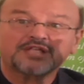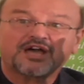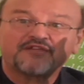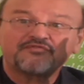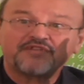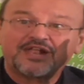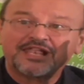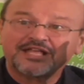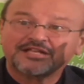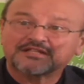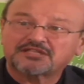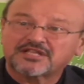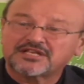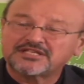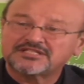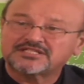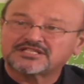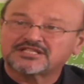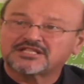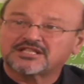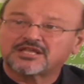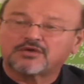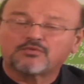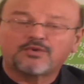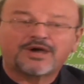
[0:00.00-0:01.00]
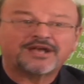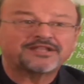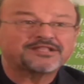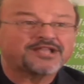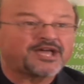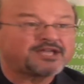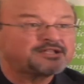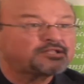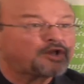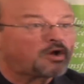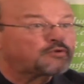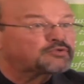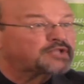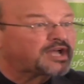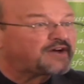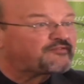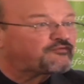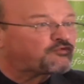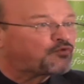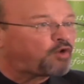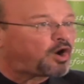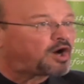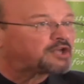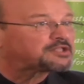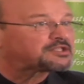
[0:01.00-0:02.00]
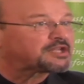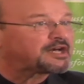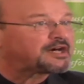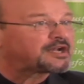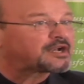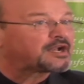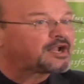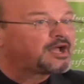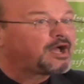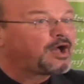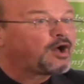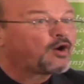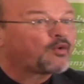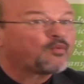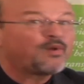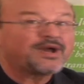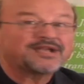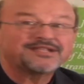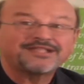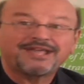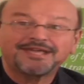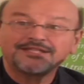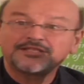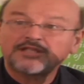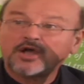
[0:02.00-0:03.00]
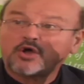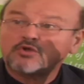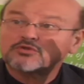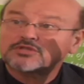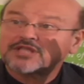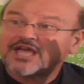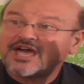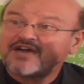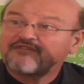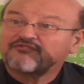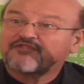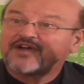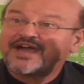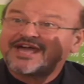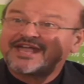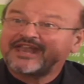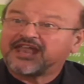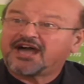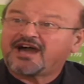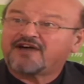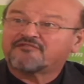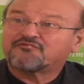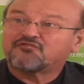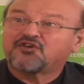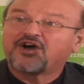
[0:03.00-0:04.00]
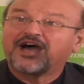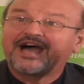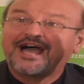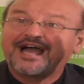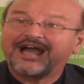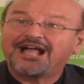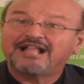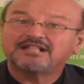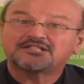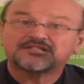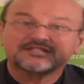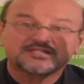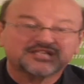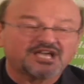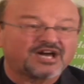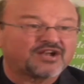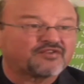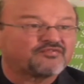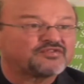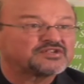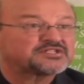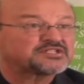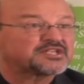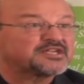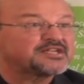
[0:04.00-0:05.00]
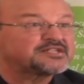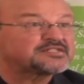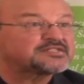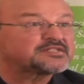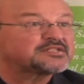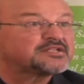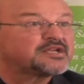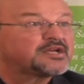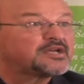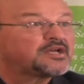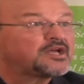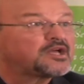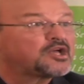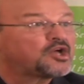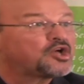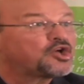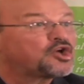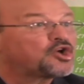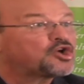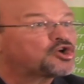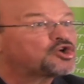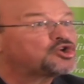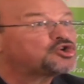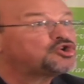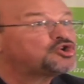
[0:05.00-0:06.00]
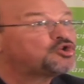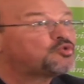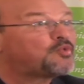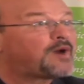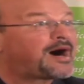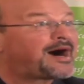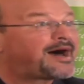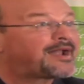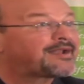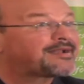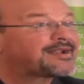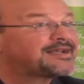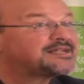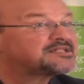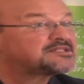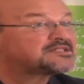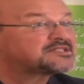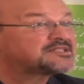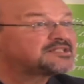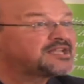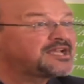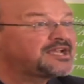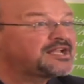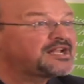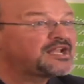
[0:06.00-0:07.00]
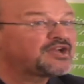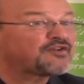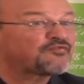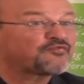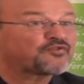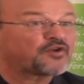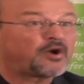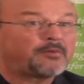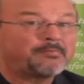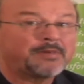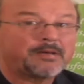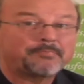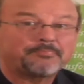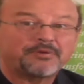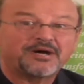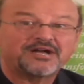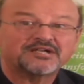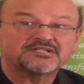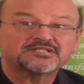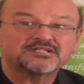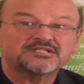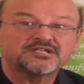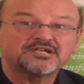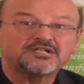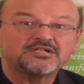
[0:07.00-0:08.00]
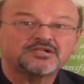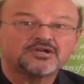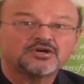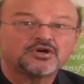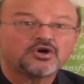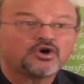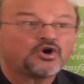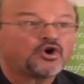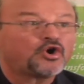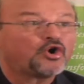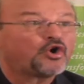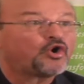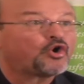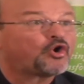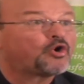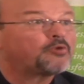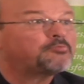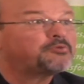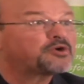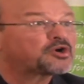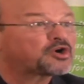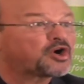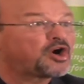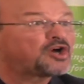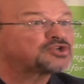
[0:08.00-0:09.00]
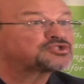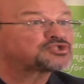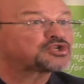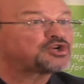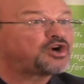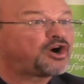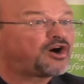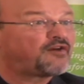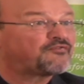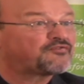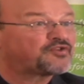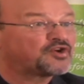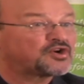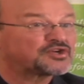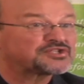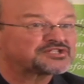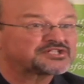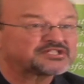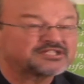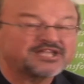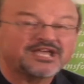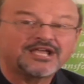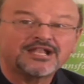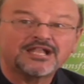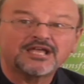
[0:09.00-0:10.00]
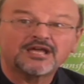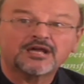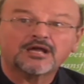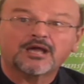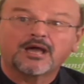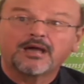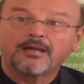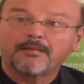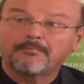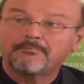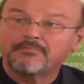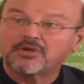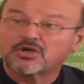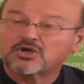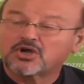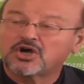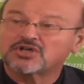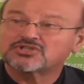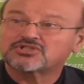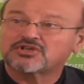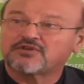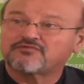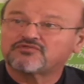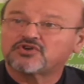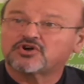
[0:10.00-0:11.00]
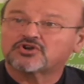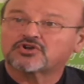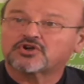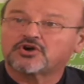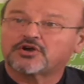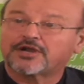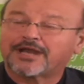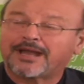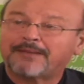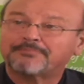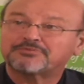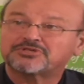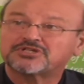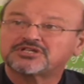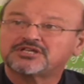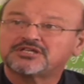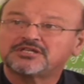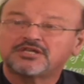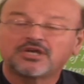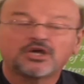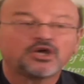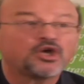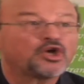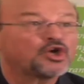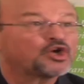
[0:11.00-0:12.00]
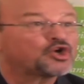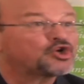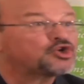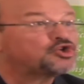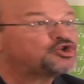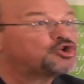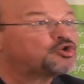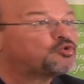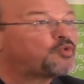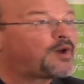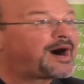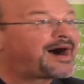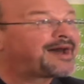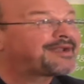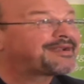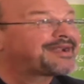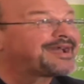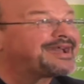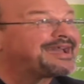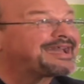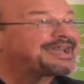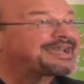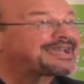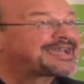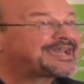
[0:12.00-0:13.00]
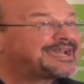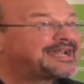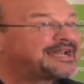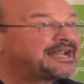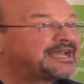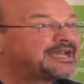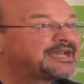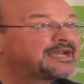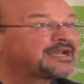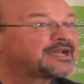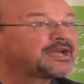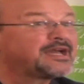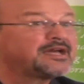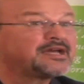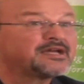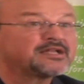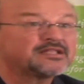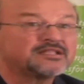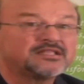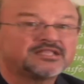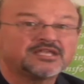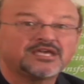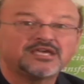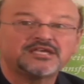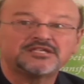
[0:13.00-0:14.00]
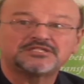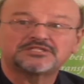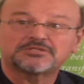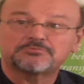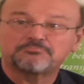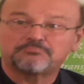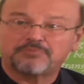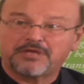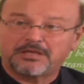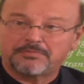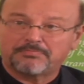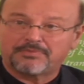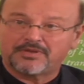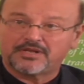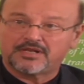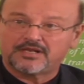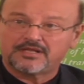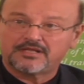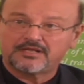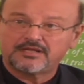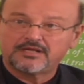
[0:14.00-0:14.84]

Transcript: have electricity, where they don't have water, where they don't have enough health services, you are stealing from a person who, because of your stealing, because of your corruption, you are killing these people.